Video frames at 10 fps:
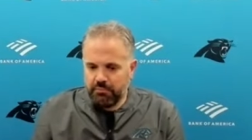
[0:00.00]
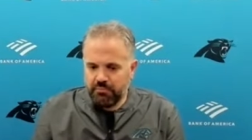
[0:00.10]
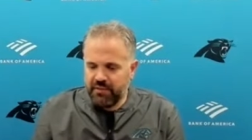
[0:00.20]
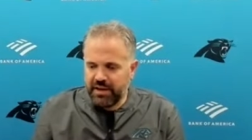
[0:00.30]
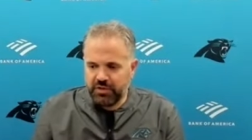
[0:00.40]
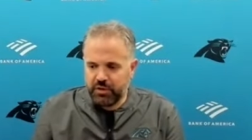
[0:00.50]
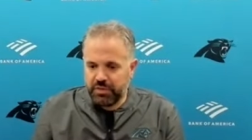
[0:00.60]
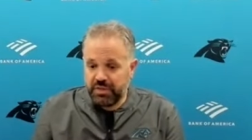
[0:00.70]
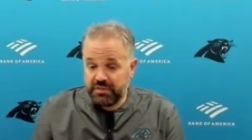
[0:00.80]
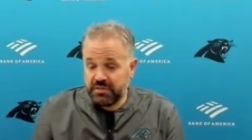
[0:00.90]
find the good
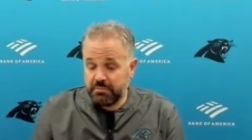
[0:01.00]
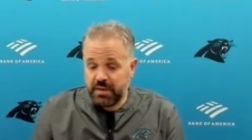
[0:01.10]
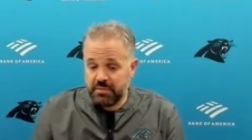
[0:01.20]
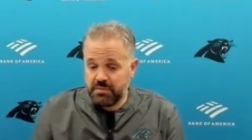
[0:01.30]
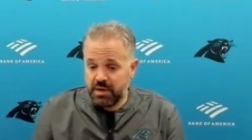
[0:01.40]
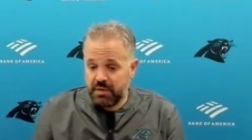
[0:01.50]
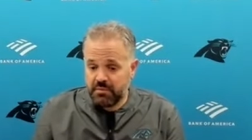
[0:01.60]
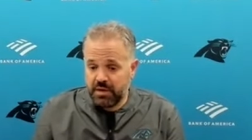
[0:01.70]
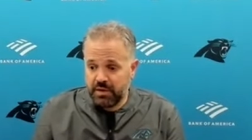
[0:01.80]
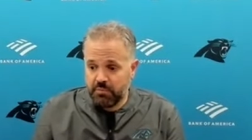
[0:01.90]
things
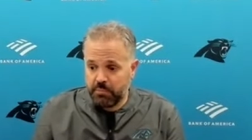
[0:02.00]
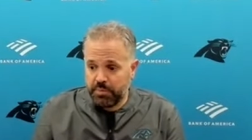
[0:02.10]
and